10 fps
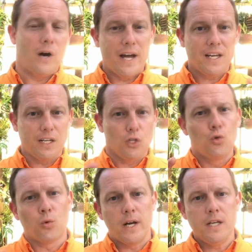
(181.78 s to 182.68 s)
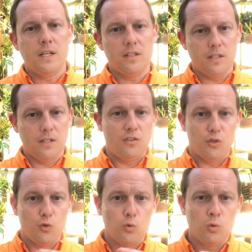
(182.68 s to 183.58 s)
I can grade it
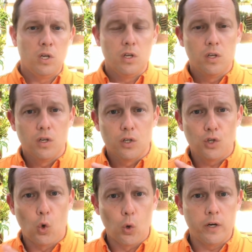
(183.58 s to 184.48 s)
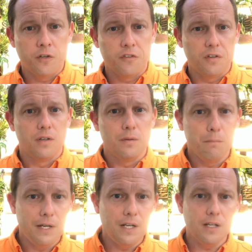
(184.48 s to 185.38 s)
into coarse,
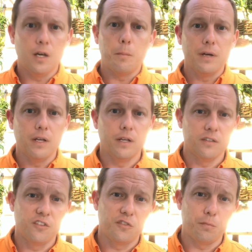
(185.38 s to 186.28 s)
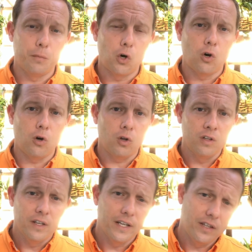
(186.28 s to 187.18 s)
medium, and small,
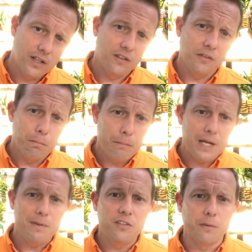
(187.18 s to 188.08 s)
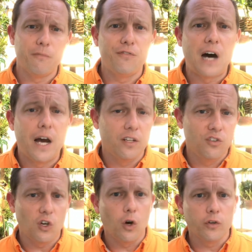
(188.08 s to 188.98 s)
and then maybe some
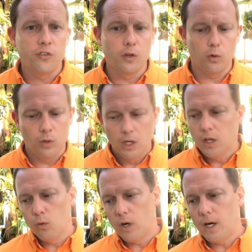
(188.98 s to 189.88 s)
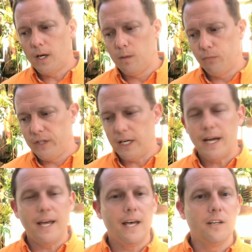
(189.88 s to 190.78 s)
fines also that
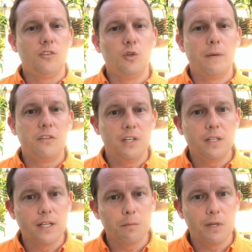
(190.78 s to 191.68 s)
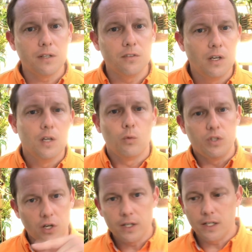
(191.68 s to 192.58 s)
I add into my seedling mix,
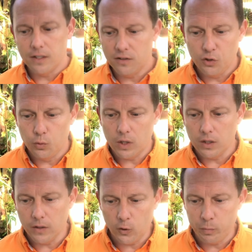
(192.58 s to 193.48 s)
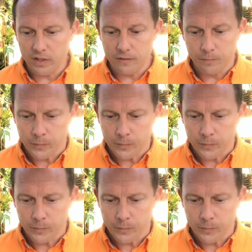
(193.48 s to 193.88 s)
which I'll get into a little bit.